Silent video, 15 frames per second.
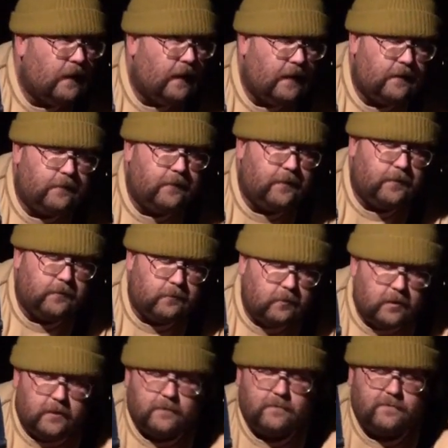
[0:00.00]
I don't know
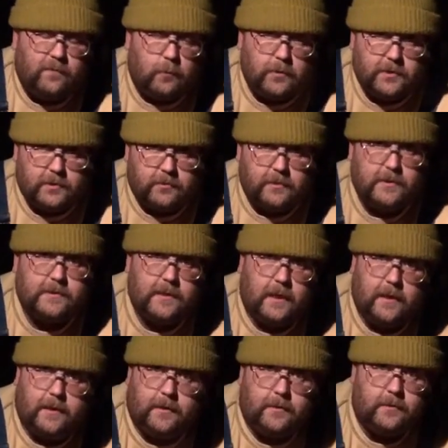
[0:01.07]
what, 40 degrees
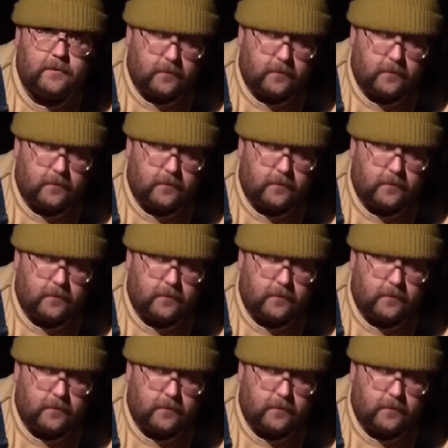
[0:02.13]
out here,